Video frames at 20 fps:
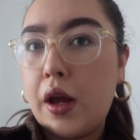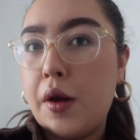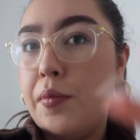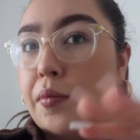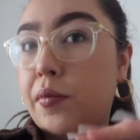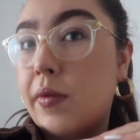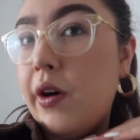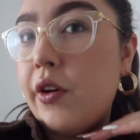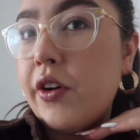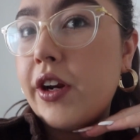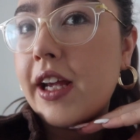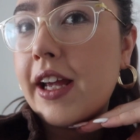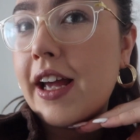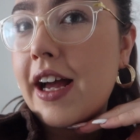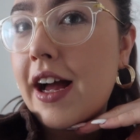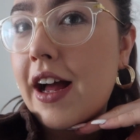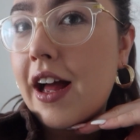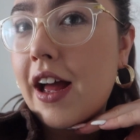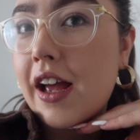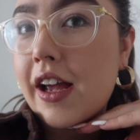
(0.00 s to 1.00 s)
Morning
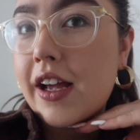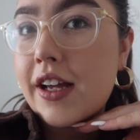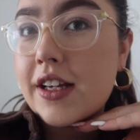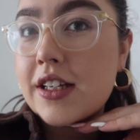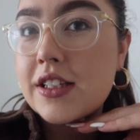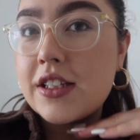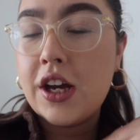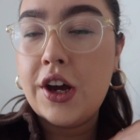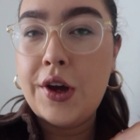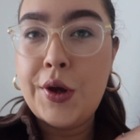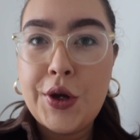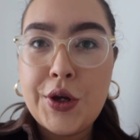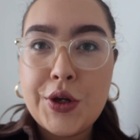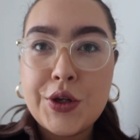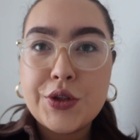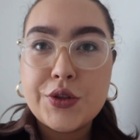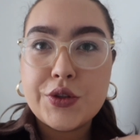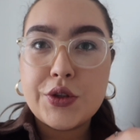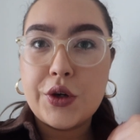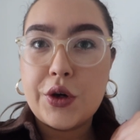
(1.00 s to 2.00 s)
guys!
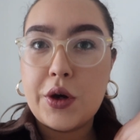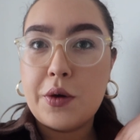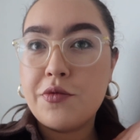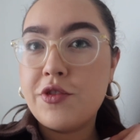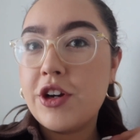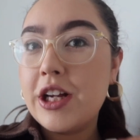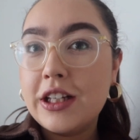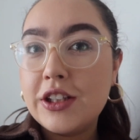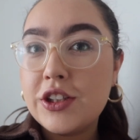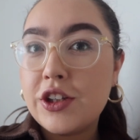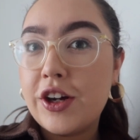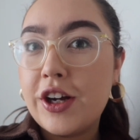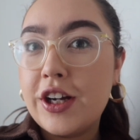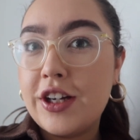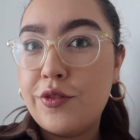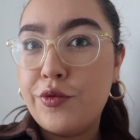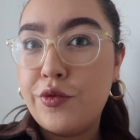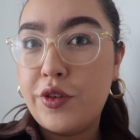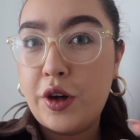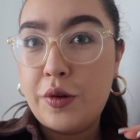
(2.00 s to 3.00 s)
So I'm really sorry I
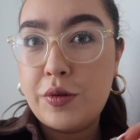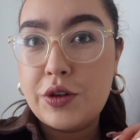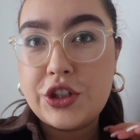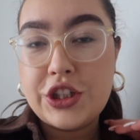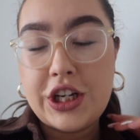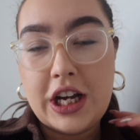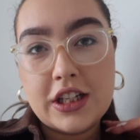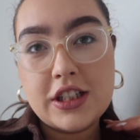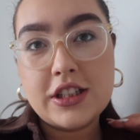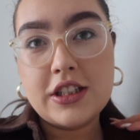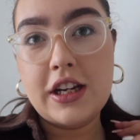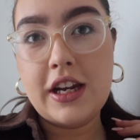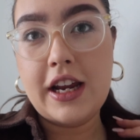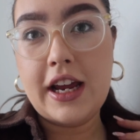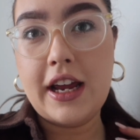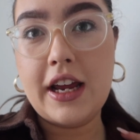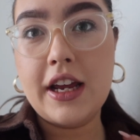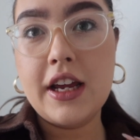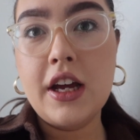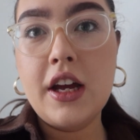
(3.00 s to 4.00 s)
didn't film much
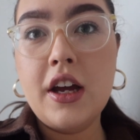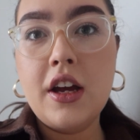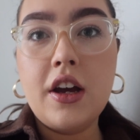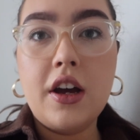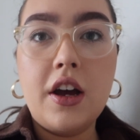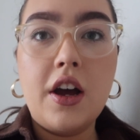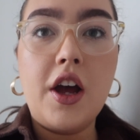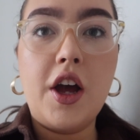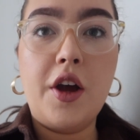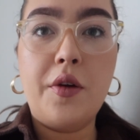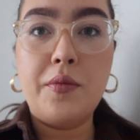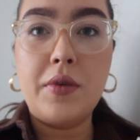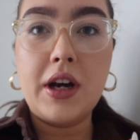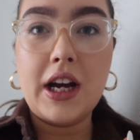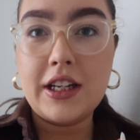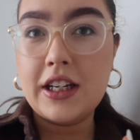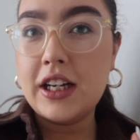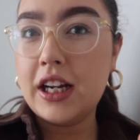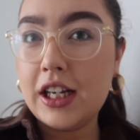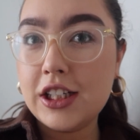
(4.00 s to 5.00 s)
yesterday. Um,
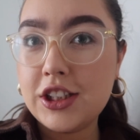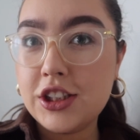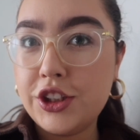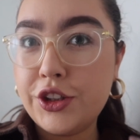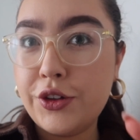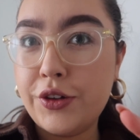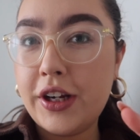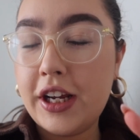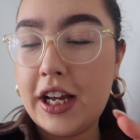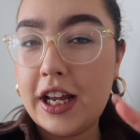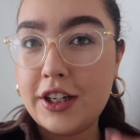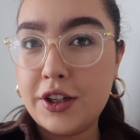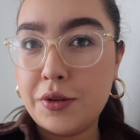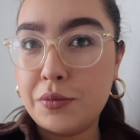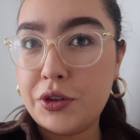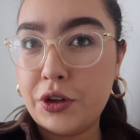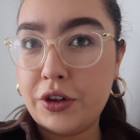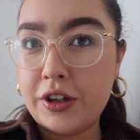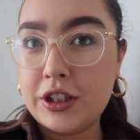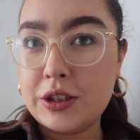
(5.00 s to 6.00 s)
I didn't actually end
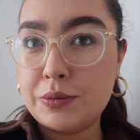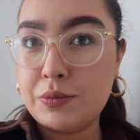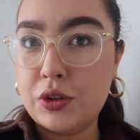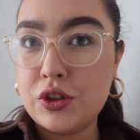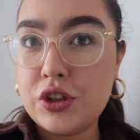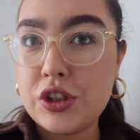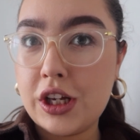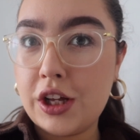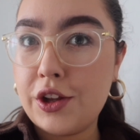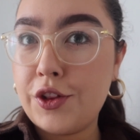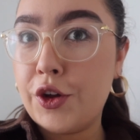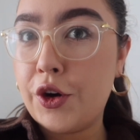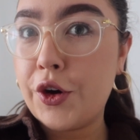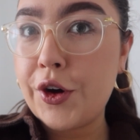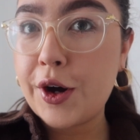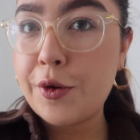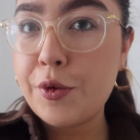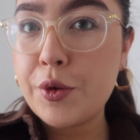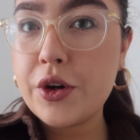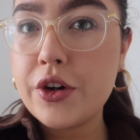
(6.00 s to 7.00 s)
up doing as much as I
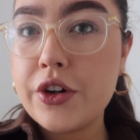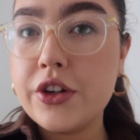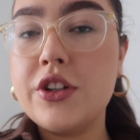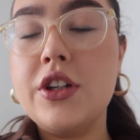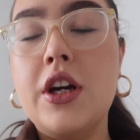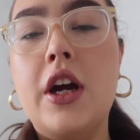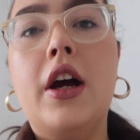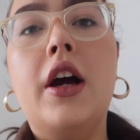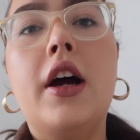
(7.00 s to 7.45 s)
thought I would.